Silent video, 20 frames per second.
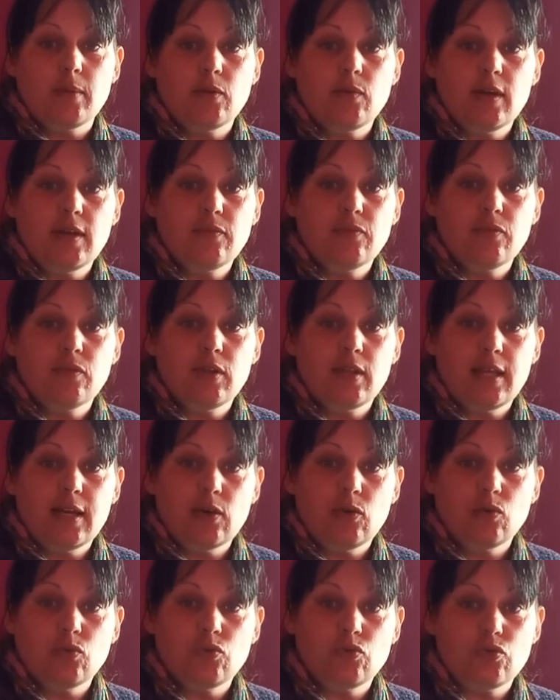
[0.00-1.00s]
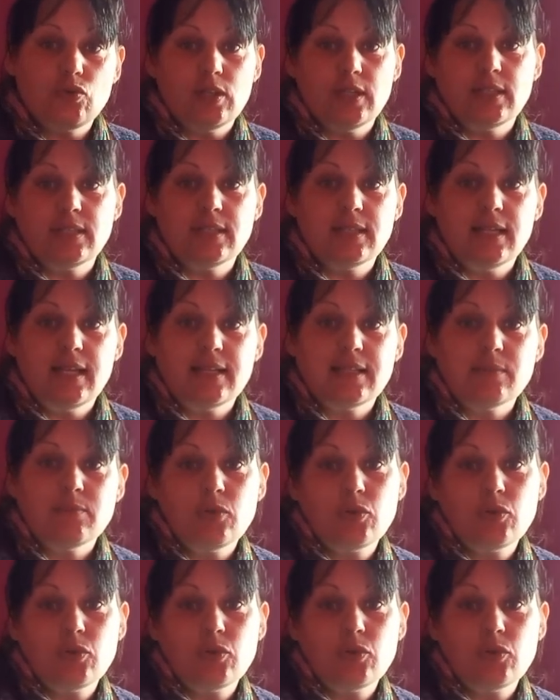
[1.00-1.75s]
be grateful that that country still has a